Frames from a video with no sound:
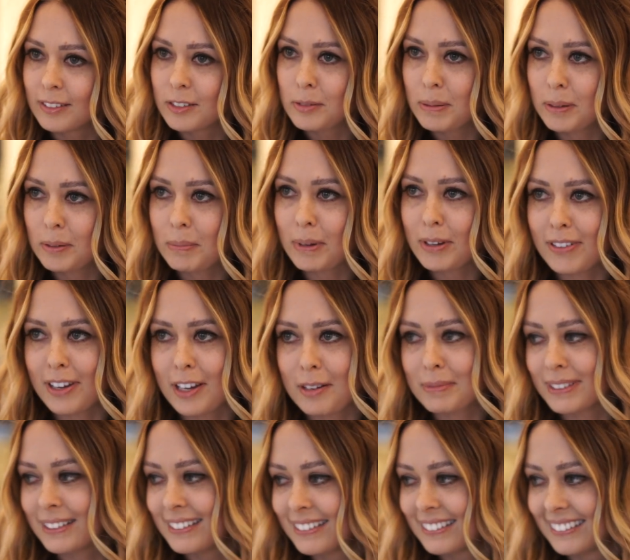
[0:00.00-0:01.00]
Because my
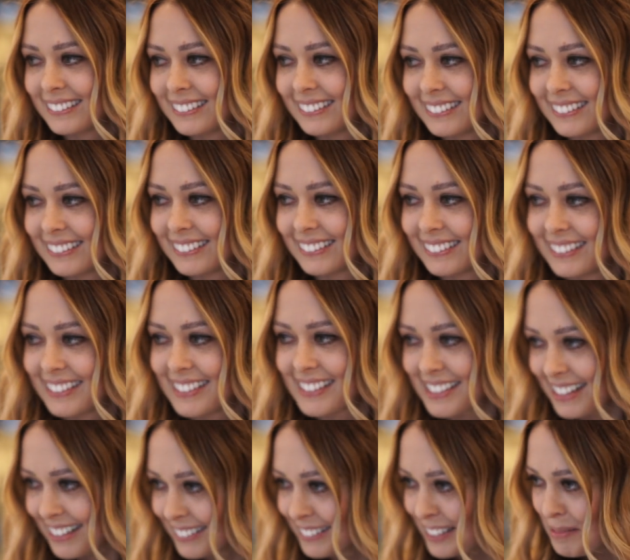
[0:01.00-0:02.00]
family. Is
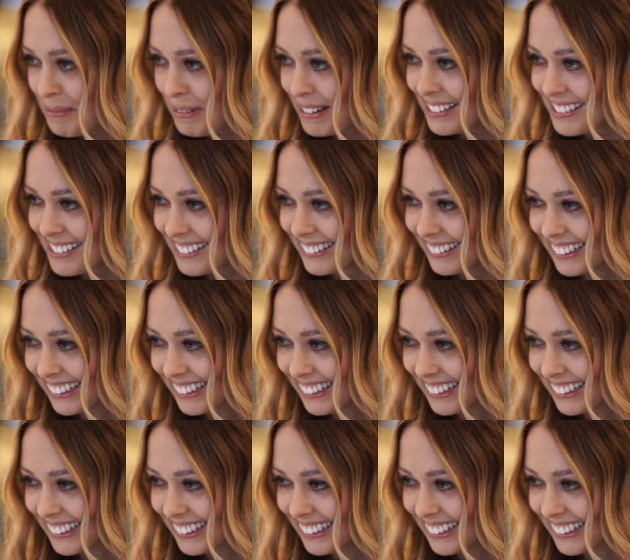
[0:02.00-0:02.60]
that a lame answer?